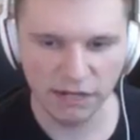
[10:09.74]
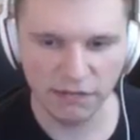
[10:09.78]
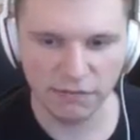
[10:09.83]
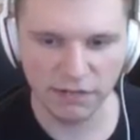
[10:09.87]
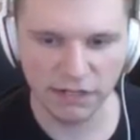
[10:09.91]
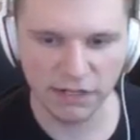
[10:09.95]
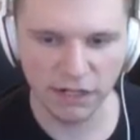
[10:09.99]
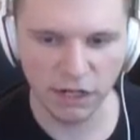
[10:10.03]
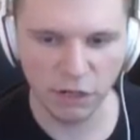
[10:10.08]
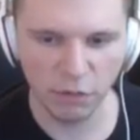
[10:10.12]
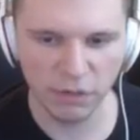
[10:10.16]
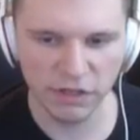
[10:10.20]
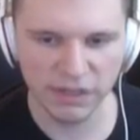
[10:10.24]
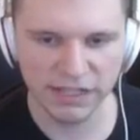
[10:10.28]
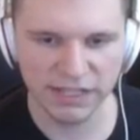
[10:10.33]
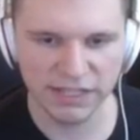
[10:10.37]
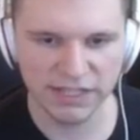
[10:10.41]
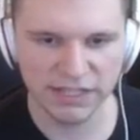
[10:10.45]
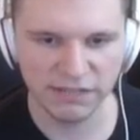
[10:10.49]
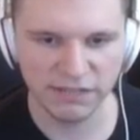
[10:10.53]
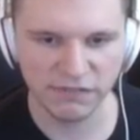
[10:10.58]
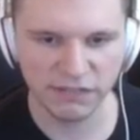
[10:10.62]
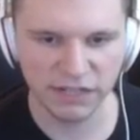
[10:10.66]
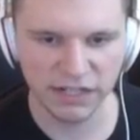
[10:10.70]
I didn't really know what
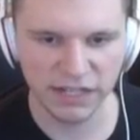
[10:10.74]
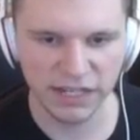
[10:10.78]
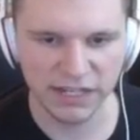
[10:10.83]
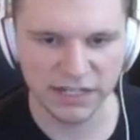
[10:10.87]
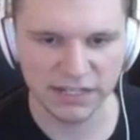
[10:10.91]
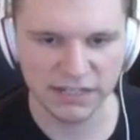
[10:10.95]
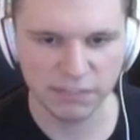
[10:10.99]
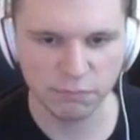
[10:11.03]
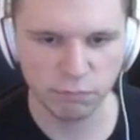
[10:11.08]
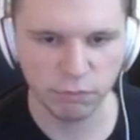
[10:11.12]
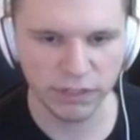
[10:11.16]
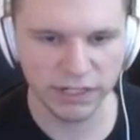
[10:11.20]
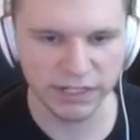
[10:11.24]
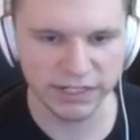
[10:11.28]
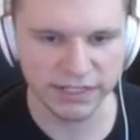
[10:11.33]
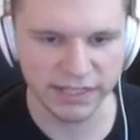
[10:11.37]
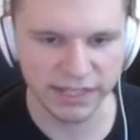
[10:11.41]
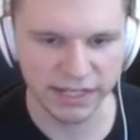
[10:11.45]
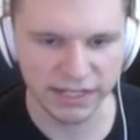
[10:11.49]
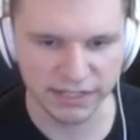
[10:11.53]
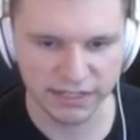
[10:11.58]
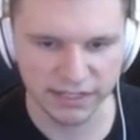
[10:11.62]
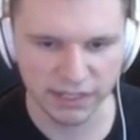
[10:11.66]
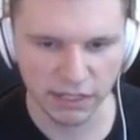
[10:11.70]
this even is. What is
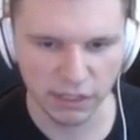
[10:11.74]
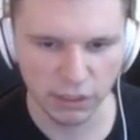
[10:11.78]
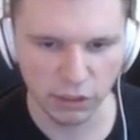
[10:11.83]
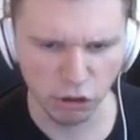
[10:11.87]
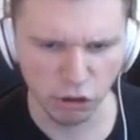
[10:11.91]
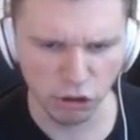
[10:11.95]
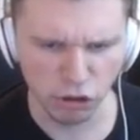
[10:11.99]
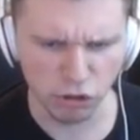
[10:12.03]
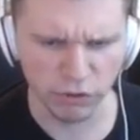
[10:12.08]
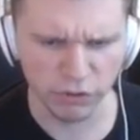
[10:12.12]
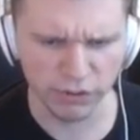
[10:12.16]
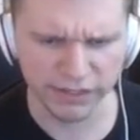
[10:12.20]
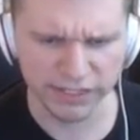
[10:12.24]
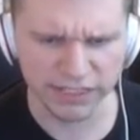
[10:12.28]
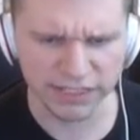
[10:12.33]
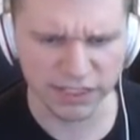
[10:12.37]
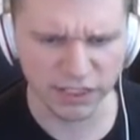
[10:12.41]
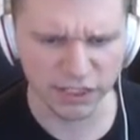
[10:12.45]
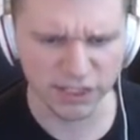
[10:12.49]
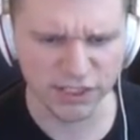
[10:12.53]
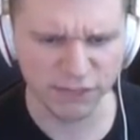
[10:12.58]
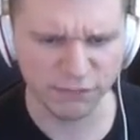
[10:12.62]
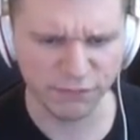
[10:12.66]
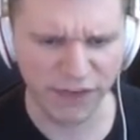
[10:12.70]
this? Ooh, this
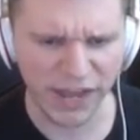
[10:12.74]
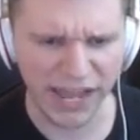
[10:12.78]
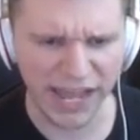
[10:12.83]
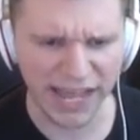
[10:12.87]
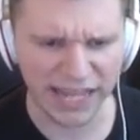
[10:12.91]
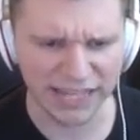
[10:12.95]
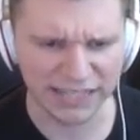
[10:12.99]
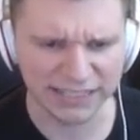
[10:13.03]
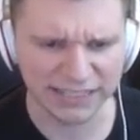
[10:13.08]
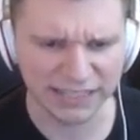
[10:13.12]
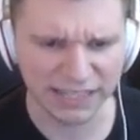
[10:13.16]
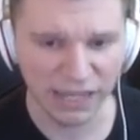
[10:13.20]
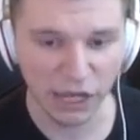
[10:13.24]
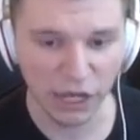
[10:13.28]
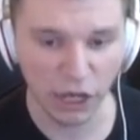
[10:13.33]
looks fast.